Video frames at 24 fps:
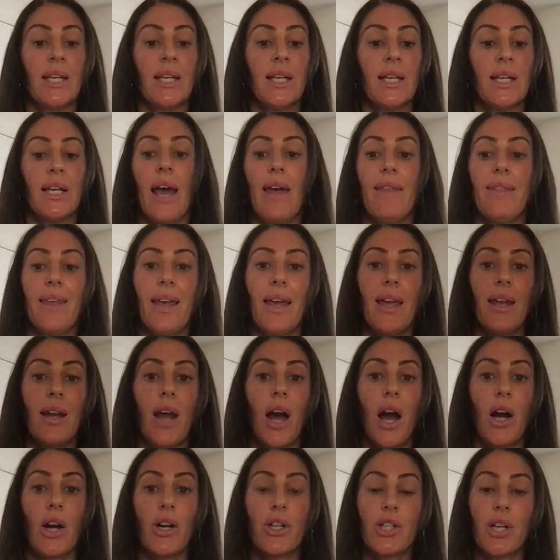And then
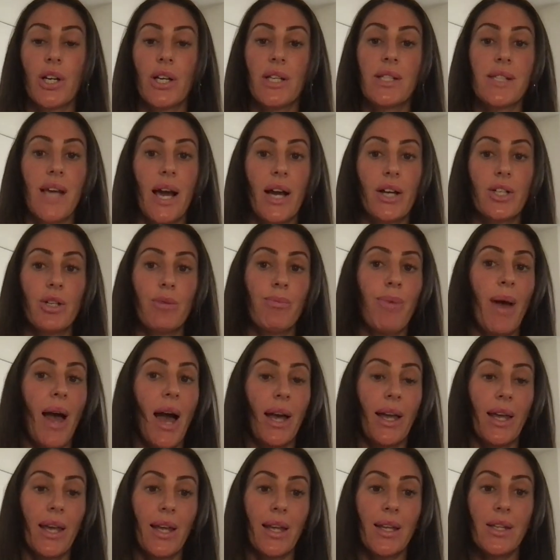our transaction
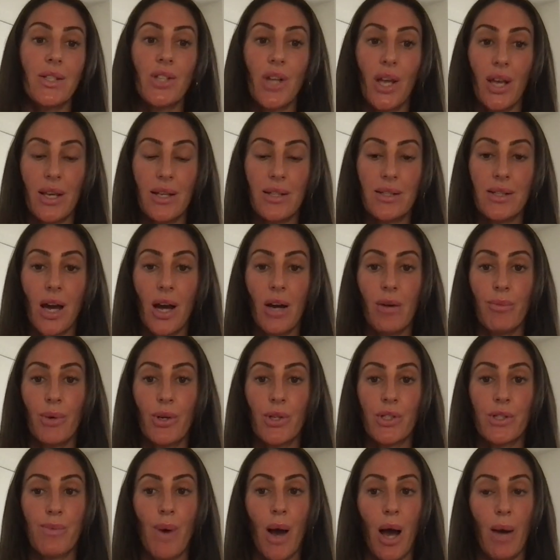package is our
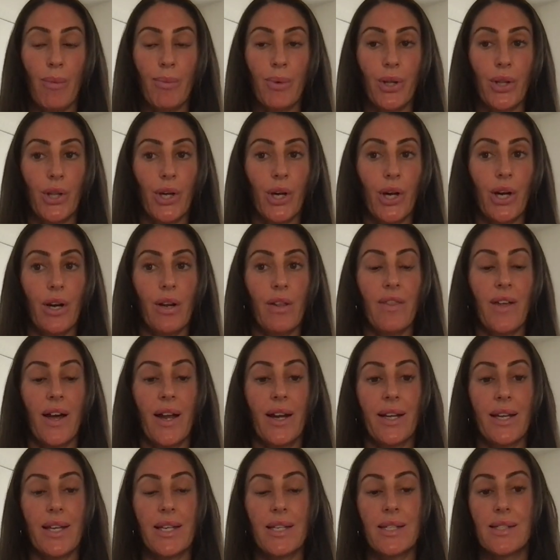most popular. That
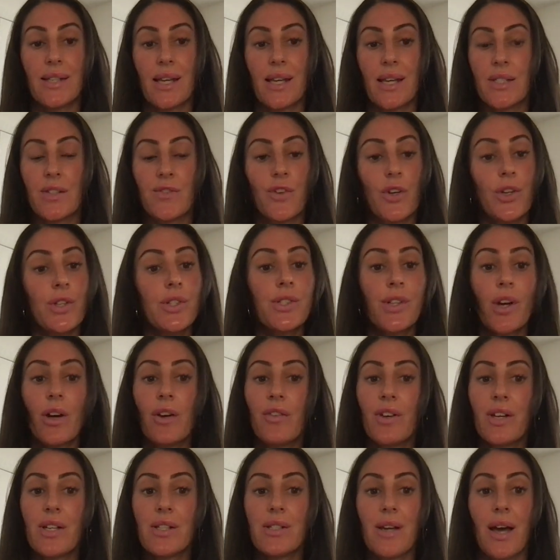is as full
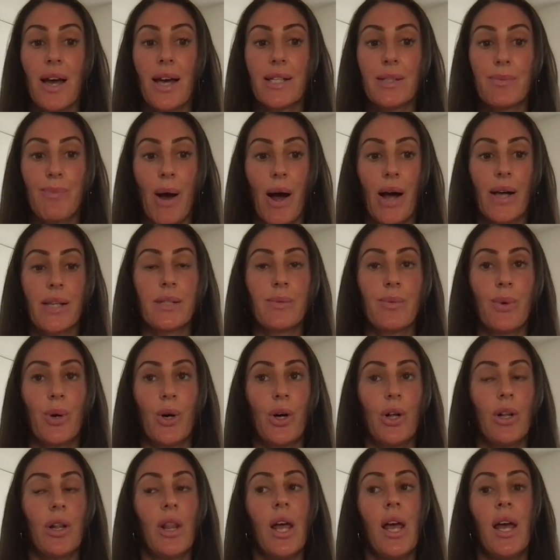service as
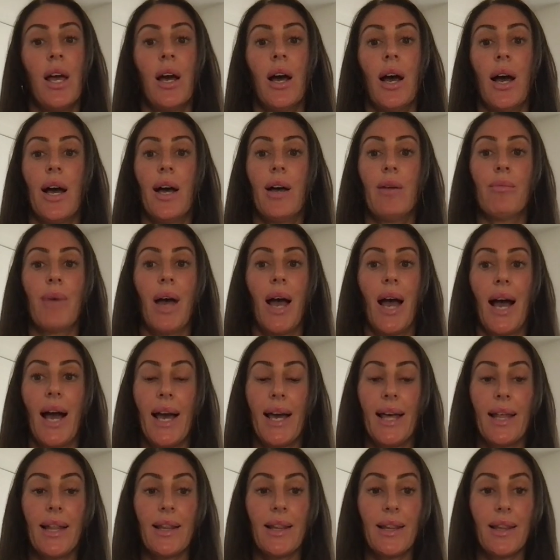possible.
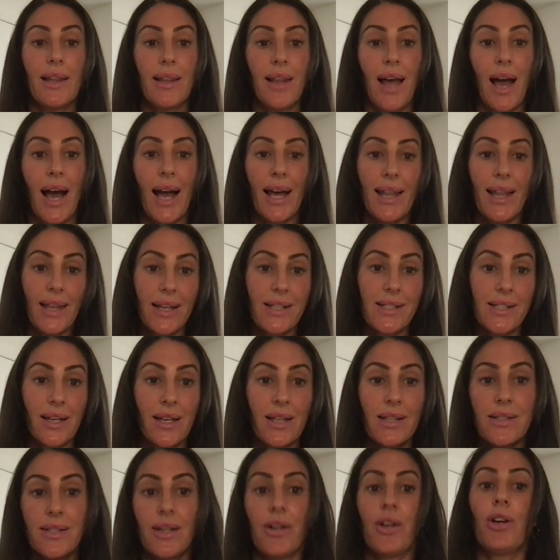I like to
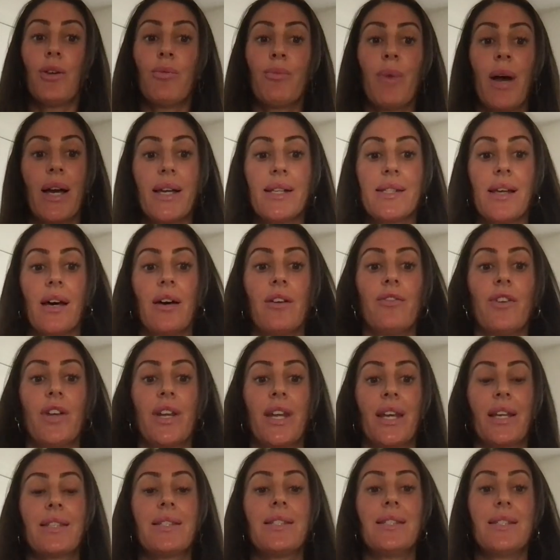consider myself an
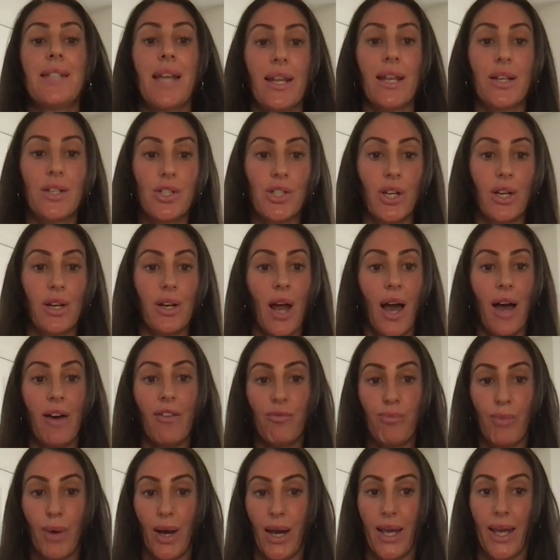extension
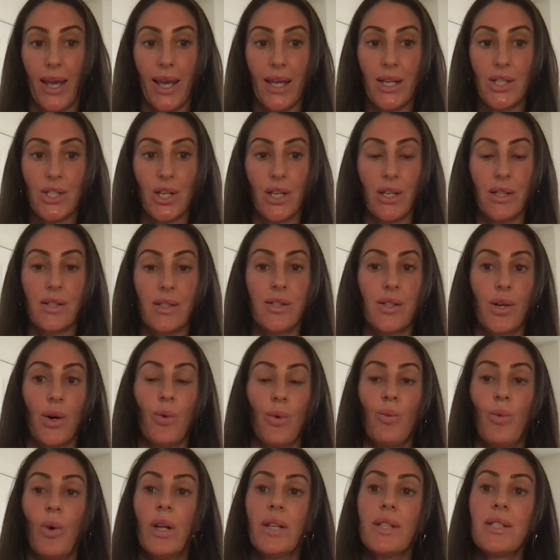of my agent. So
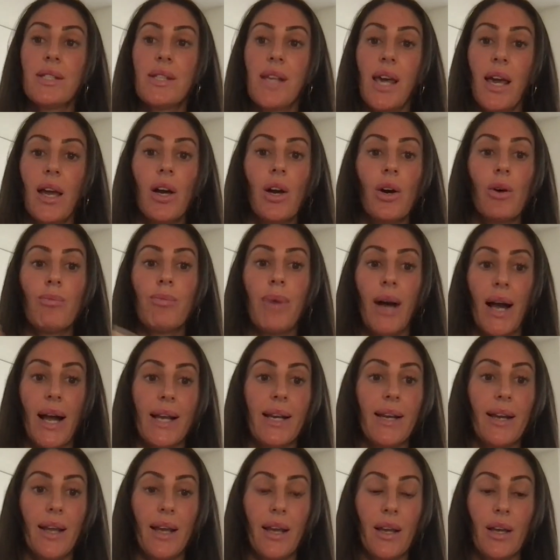once they go
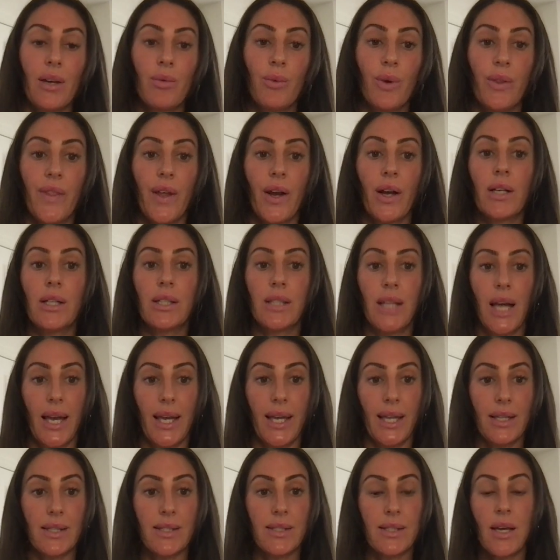binding with their
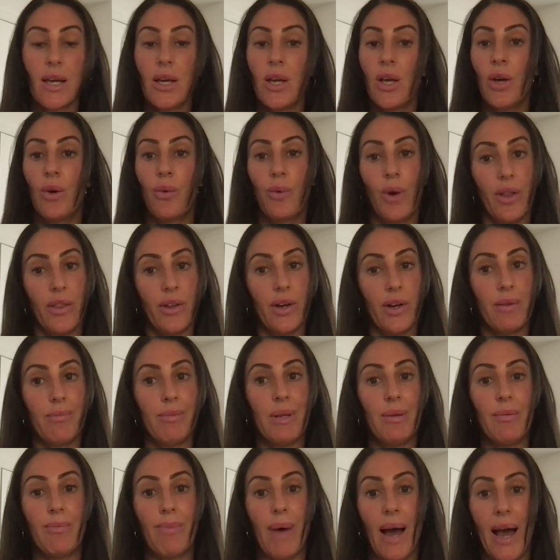clients, whether it
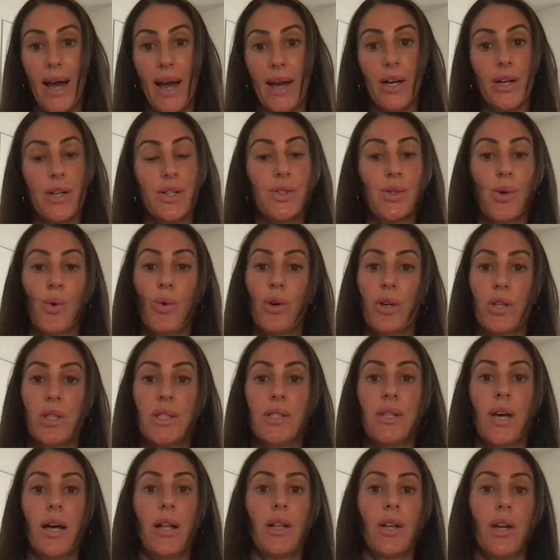be buyers or
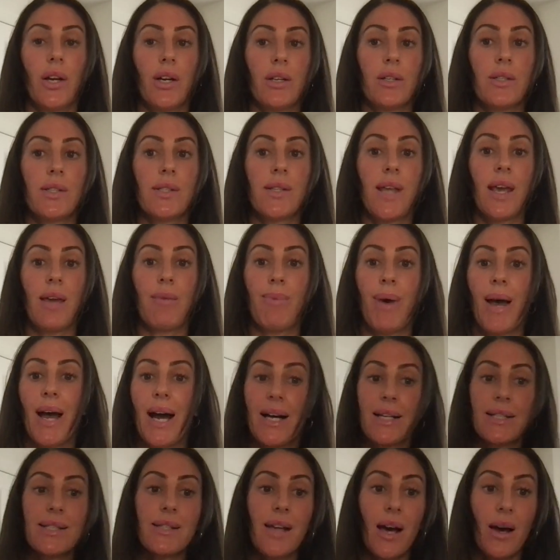sellers, they
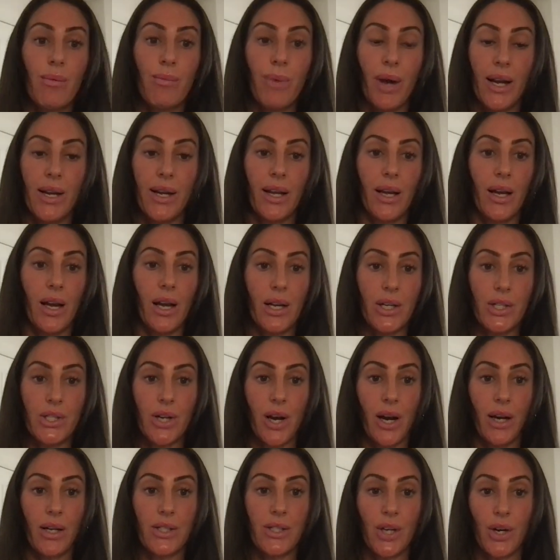pass that binding
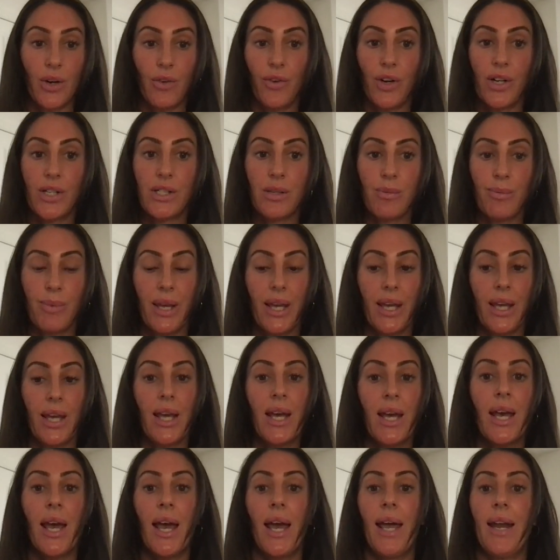contract over to me,
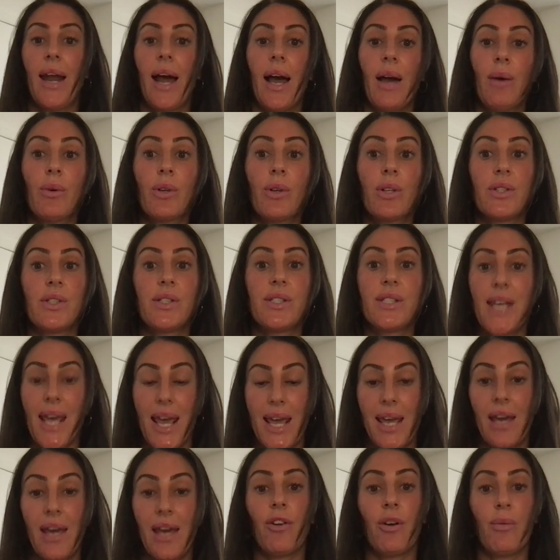and I will
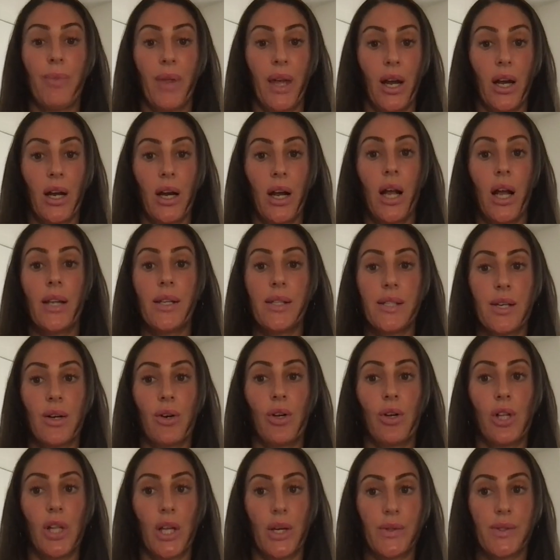take it from there until
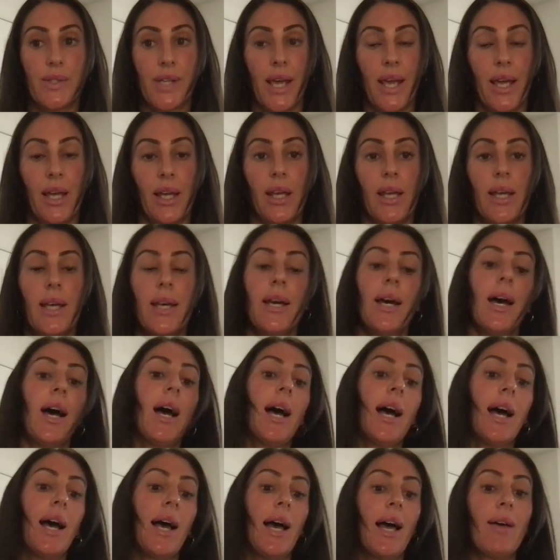closing.
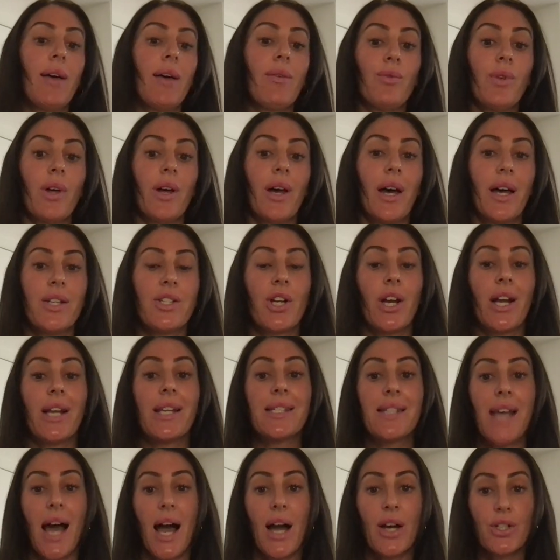A
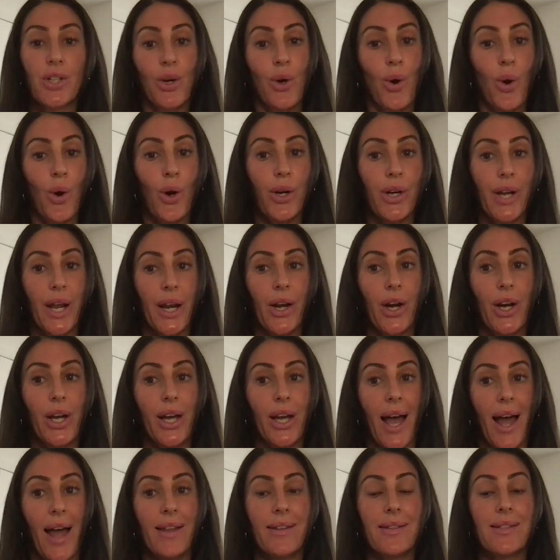transaction coordinator
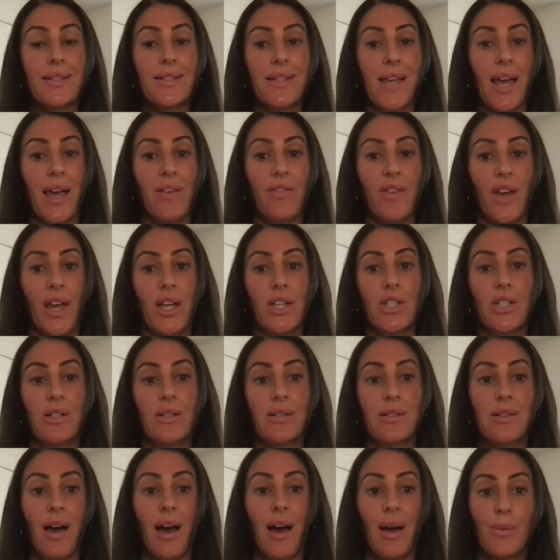can save
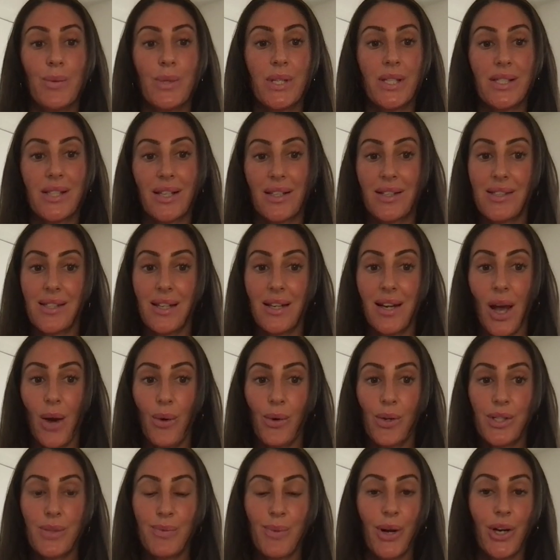agents up to 16
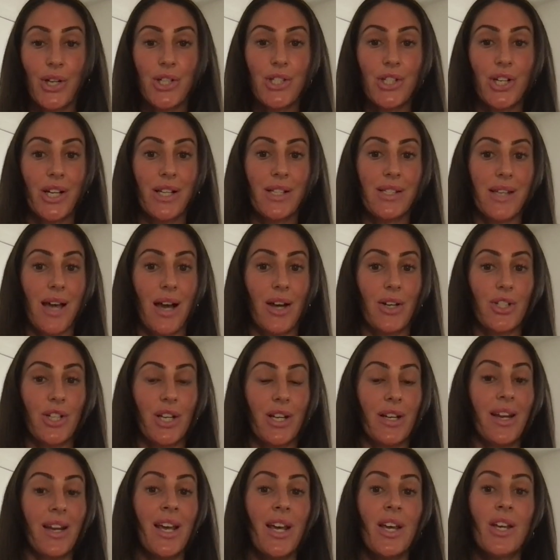hours per
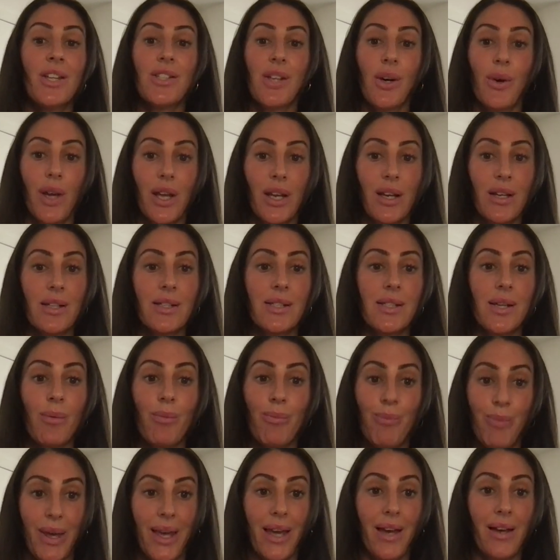transaction. So it is a
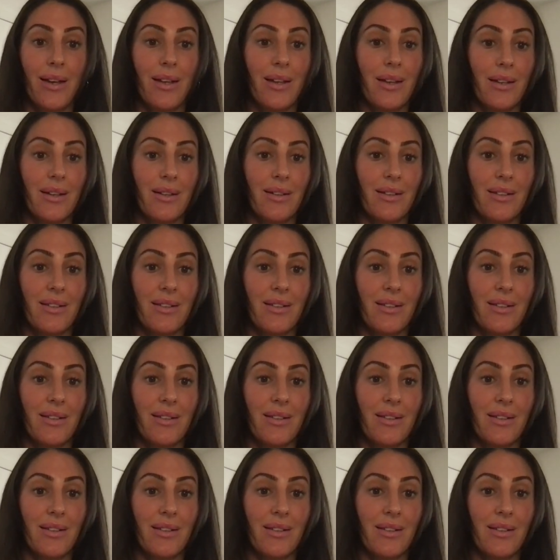big